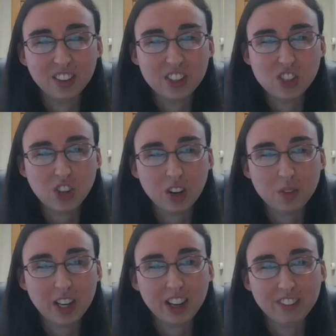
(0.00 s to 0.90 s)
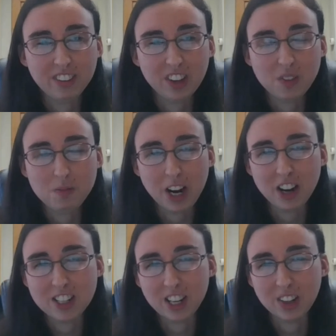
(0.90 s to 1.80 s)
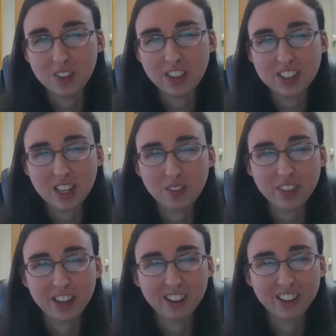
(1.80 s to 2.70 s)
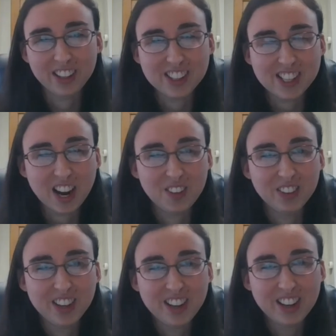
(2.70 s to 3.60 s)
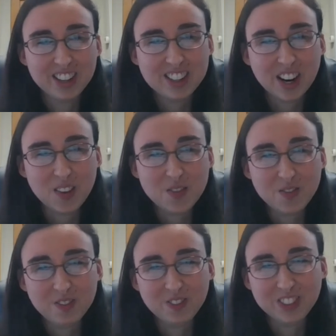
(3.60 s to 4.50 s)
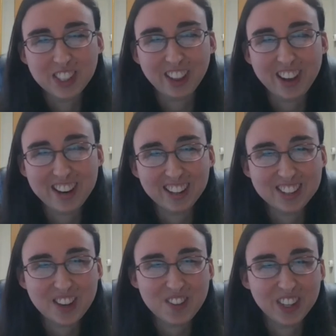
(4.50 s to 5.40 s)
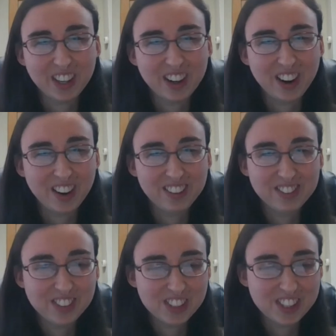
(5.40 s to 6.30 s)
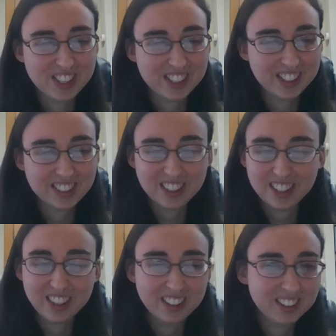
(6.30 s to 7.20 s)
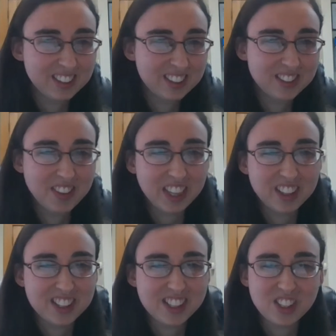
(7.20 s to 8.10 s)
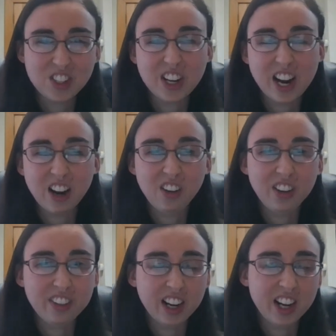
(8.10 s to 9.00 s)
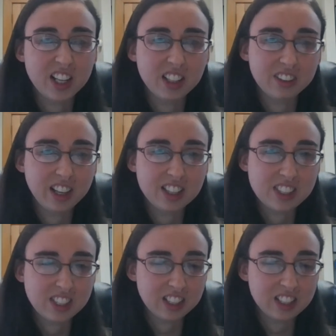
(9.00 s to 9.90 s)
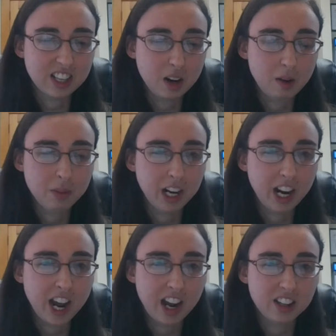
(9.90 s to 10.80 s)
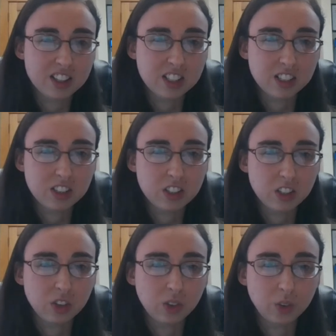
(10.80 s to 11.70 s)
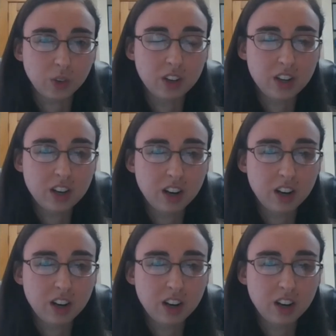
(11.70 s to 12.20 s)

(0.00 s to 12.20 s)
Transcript: it really struck me. And I felt like Mary telling me the same thing, like stop delaying, stop putting it off, just make the decision now. And then that's the time that I asked to